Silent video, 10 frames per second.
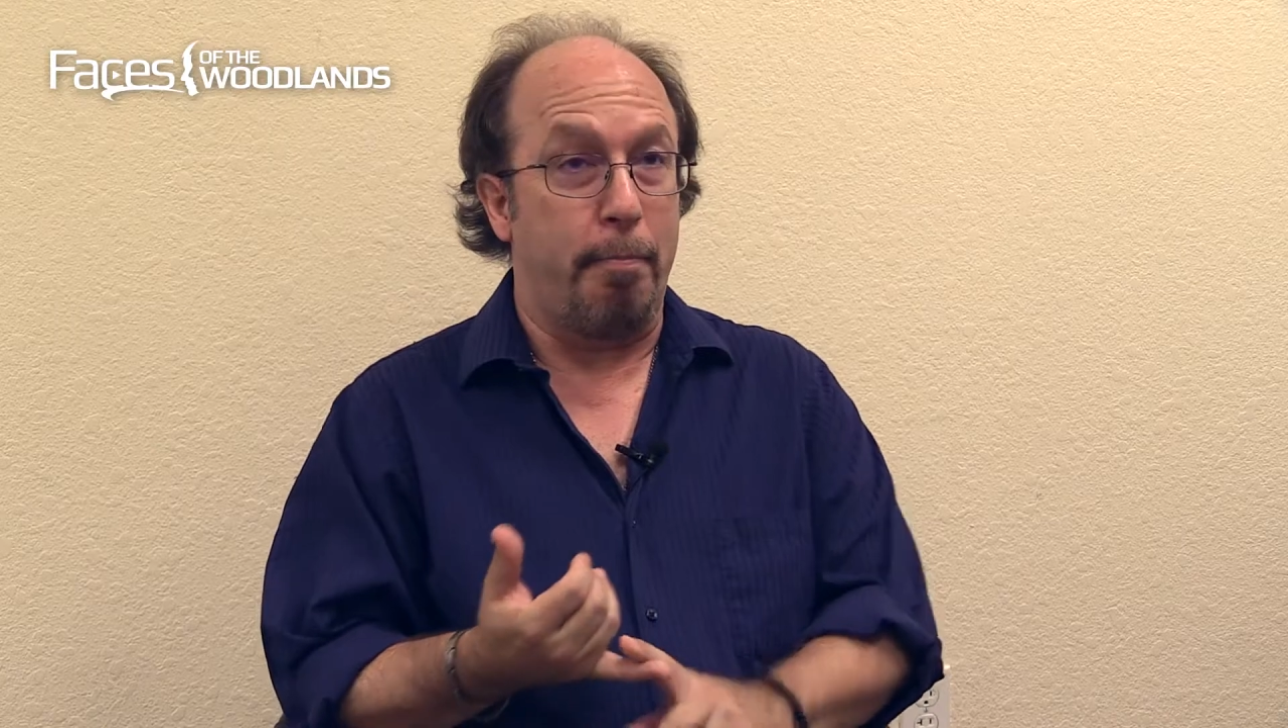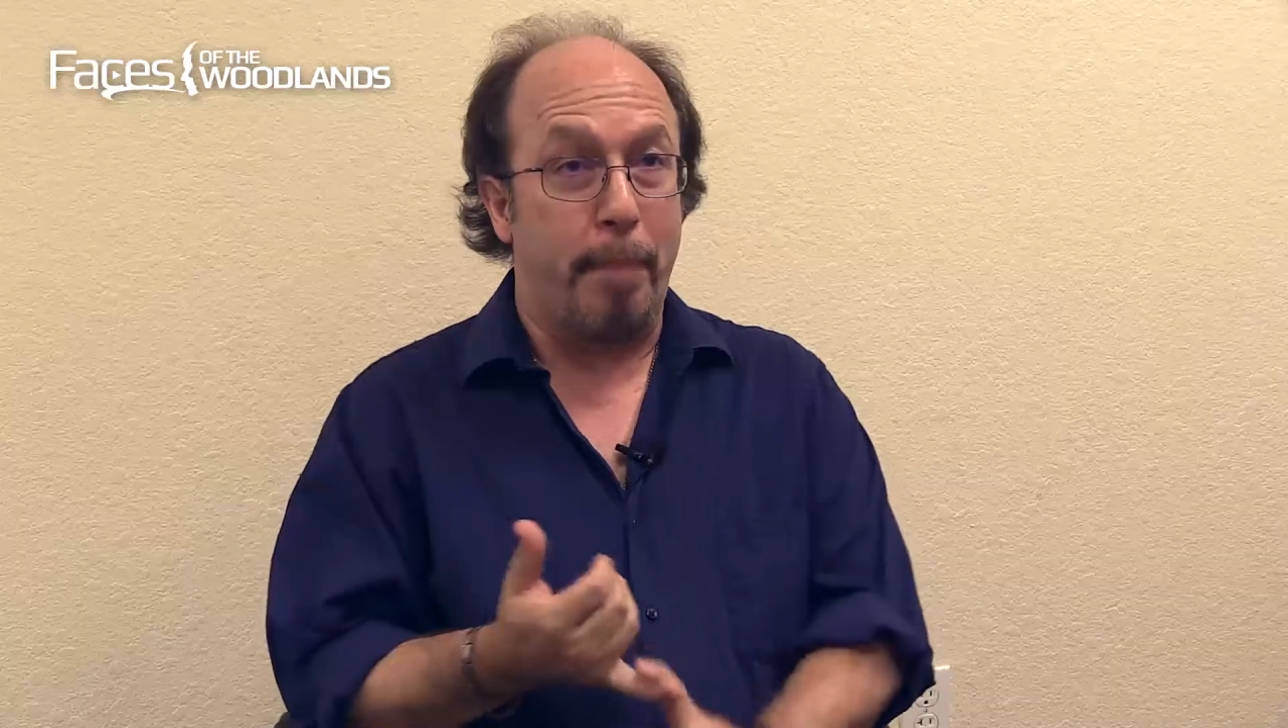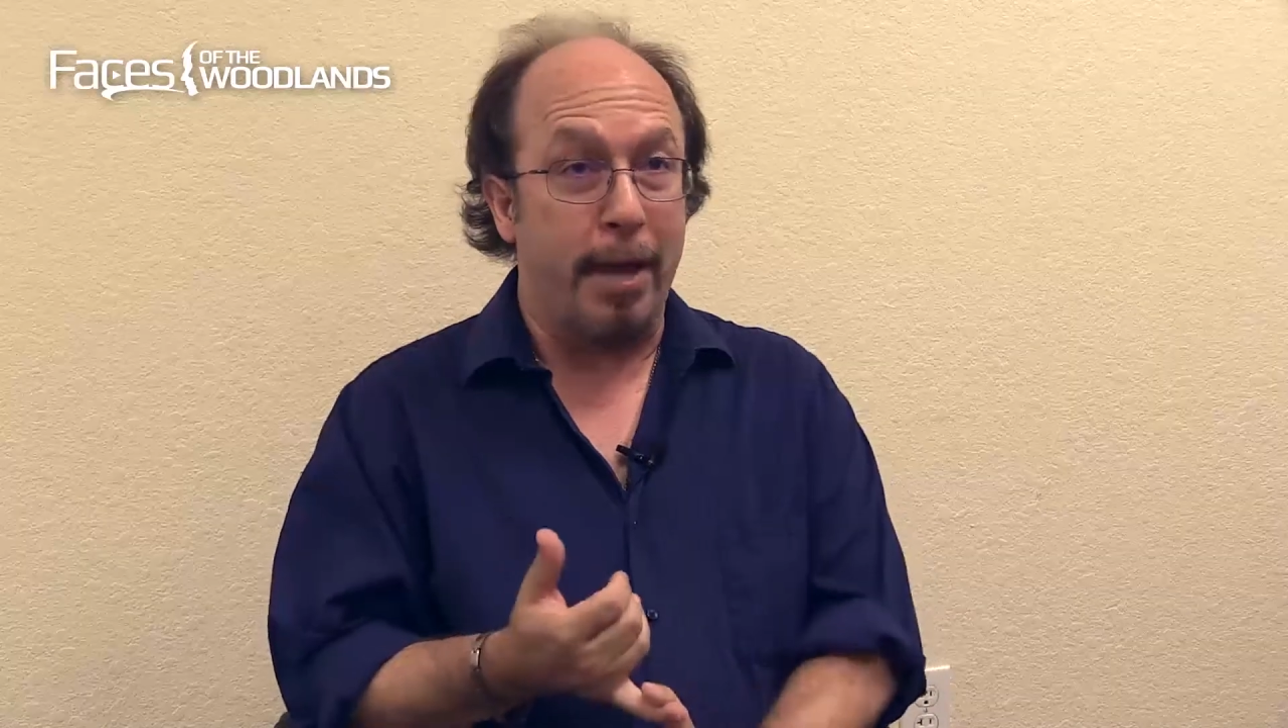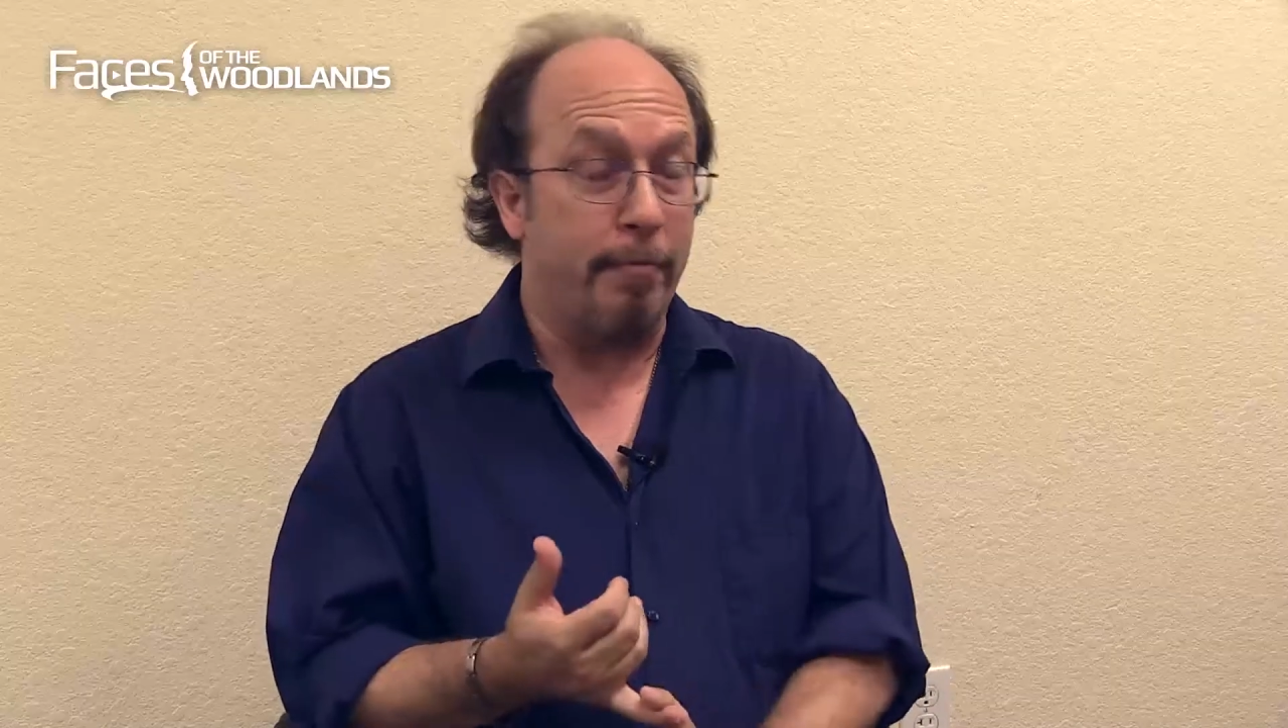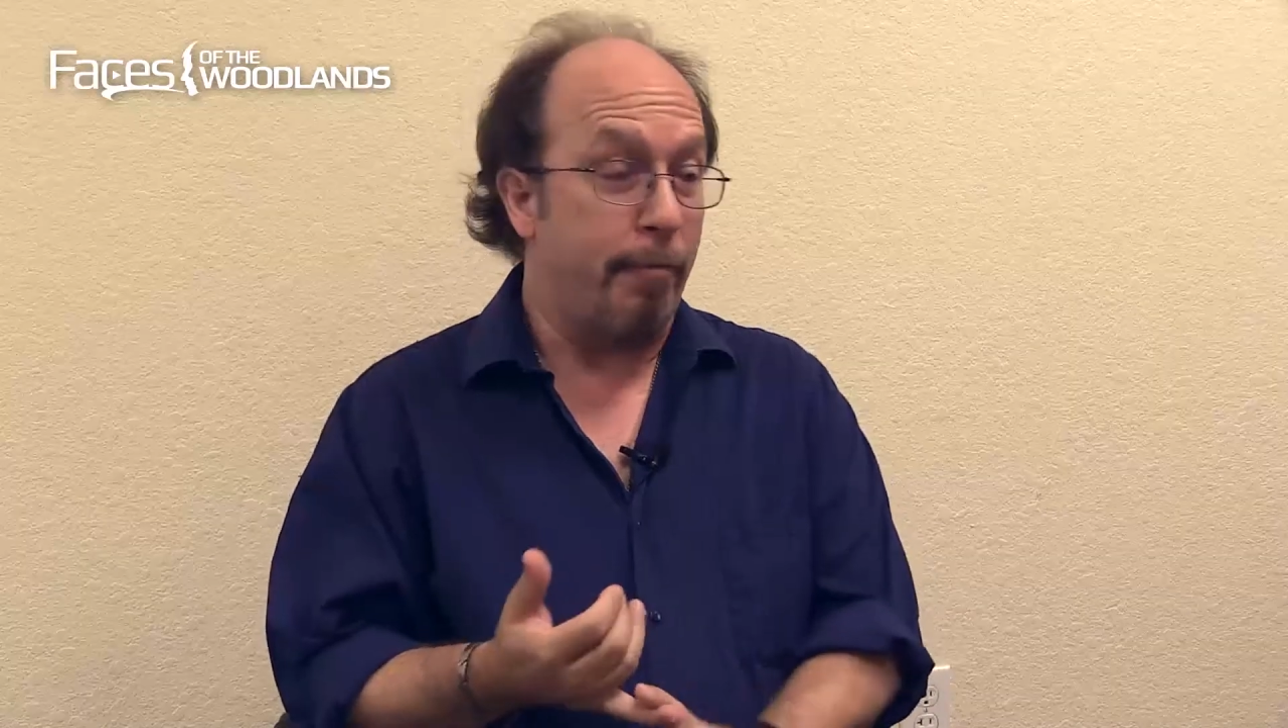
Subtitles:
Ben